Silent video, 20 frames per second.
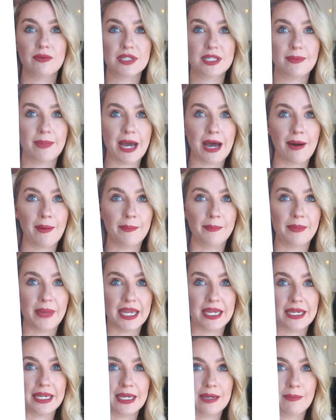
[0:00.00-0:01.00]
it was about
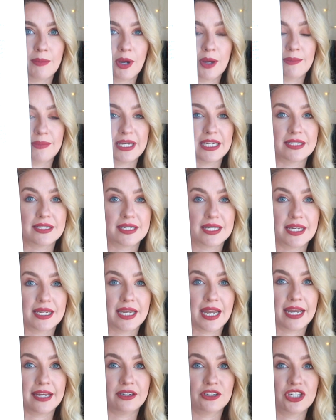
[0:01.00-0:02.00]
making mummies
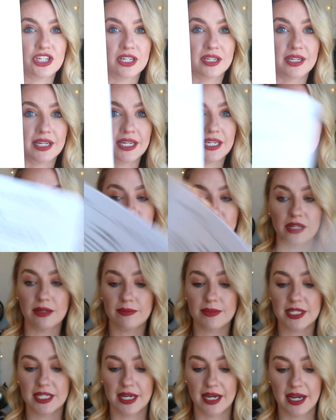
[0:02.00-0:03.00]
in ancient
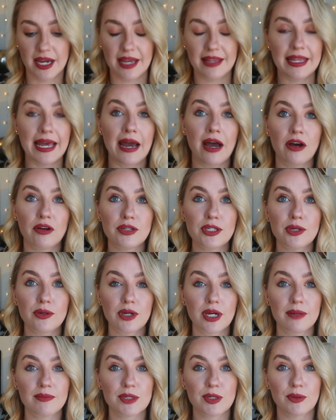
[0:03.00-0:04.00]
Egypt, and that
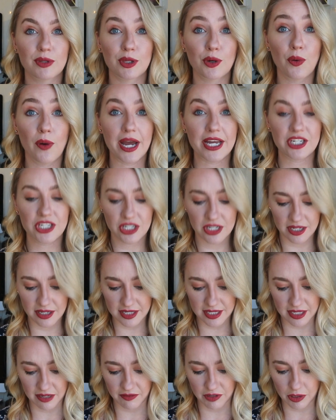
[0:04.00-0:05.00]
also comes with
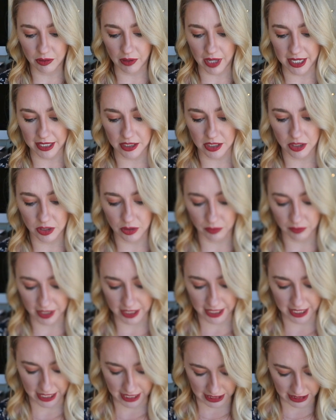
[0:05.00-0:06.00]
questions if you like to do
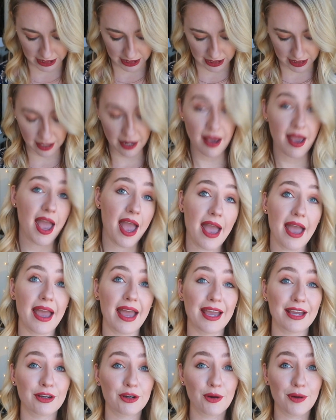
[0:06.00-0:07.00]
readings
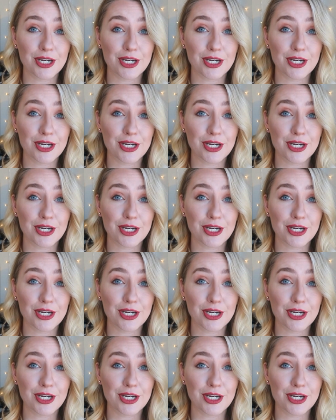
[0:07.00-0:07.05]
and